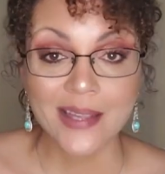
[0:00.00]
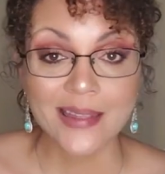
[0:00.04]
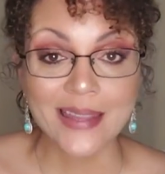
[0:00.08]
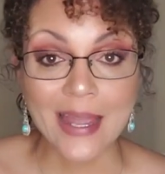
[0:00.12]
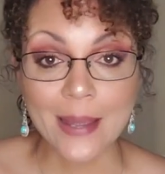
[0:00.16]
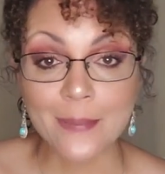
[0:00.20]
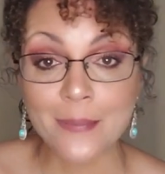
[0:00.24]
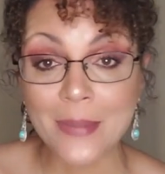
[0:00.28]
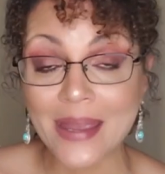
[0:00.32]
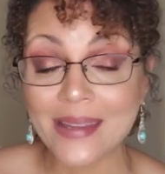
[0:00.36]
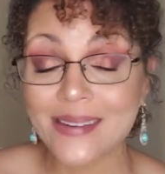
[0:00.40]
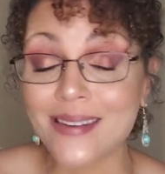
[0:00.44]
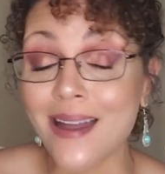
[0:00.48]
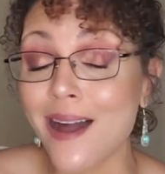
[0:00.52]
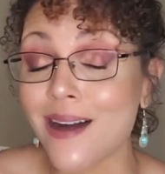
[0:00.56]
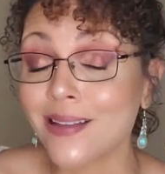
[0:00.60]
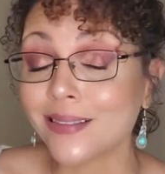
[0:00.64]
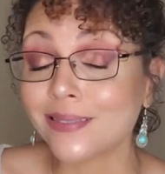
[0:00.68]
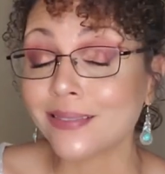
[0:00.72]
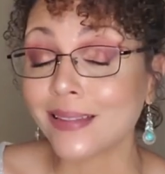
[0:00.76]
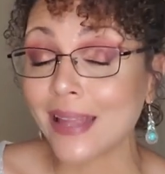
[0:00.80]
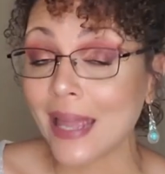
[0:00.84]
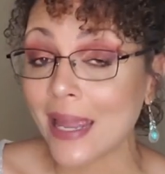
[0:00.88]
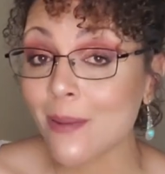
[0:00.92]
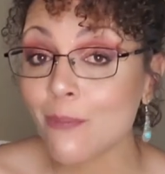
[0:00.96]
They may
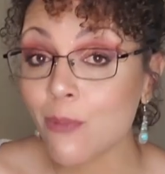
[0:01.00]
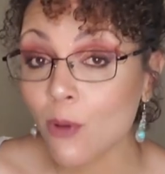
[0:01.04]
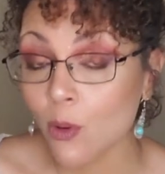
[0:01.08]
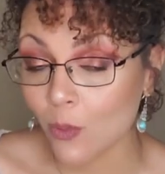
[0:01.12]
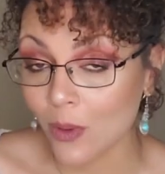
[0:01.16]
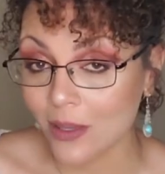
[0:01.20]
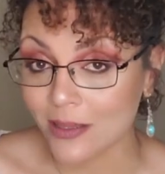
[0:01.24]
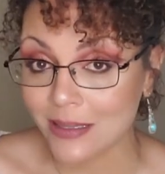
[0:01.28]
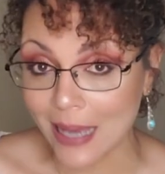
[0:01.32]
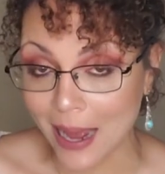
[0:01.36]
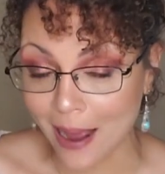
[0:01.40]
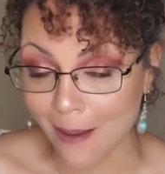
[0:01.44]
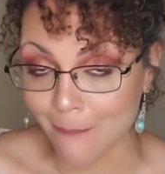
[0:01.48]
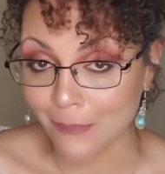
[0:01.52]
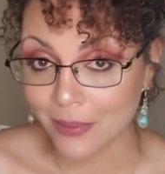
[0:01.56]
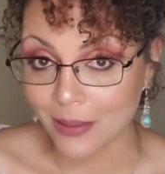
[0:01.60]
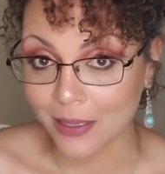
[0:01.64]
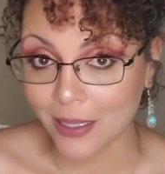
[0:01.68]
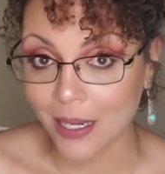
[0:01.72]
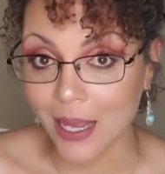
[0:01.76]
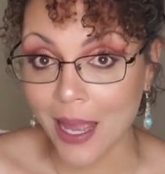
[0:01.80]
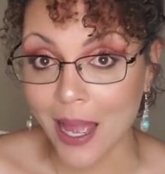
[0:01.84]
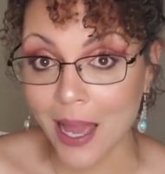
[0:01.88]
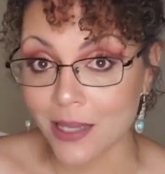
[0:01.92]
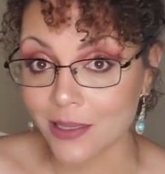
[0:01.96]
not label what's
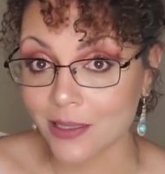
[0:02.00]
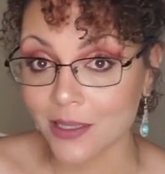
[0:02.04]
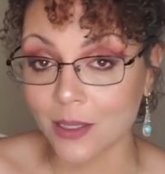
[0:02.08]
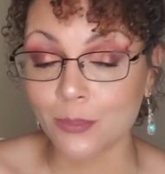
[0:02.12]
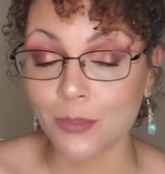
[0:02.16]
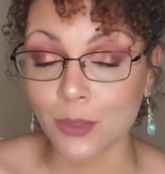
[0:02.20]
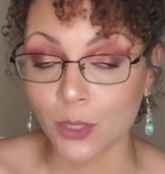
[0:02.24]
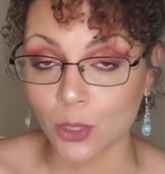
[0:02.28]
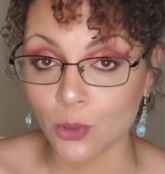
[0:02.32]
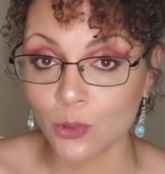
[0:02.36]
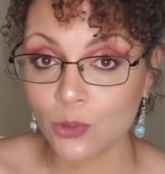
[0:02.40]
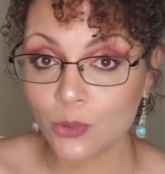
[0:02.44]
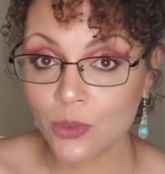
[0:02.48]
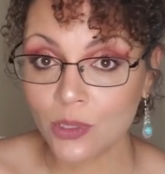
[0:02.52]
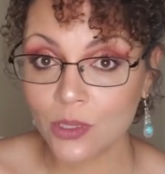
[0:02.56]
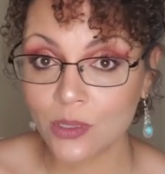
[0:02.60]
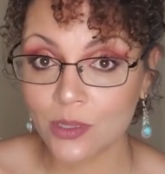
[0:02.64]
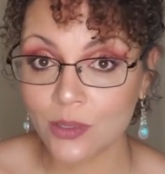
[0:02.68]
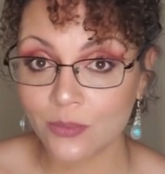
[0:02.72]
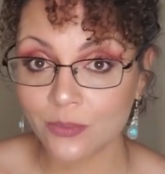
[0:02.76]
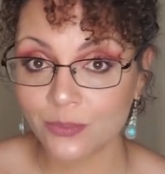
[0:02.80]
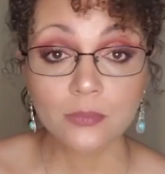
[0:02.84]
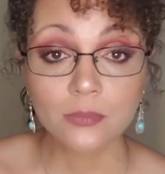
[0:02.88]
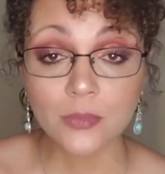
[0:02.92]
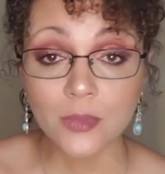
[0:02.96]
happening as
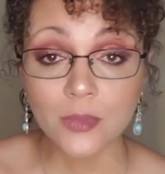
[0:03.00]
abuse.